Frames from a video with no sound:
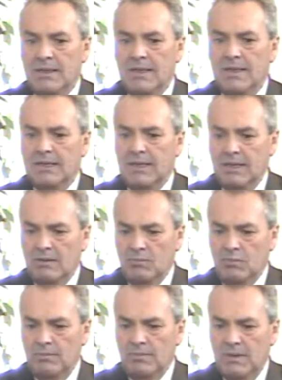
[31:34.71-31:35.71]

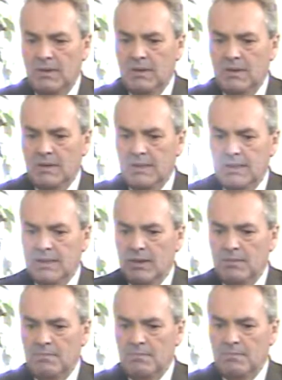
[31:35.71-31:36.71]

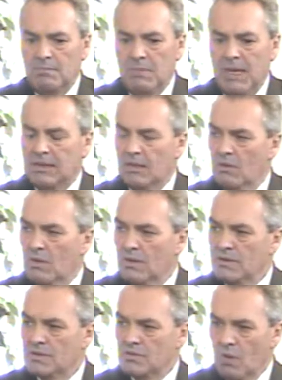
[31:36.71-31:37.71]
make the
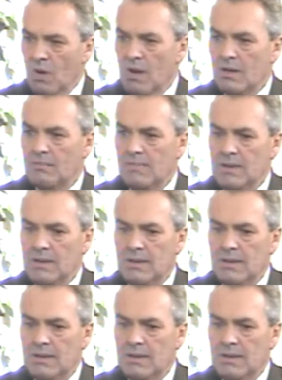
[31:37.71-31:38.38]
law strong,